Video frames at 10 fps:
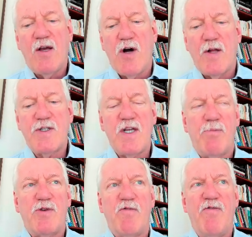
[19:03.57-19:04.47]

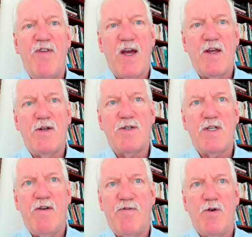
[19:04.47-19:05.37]
concept of variance,
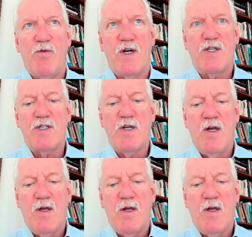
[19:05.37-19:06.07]
if you wish.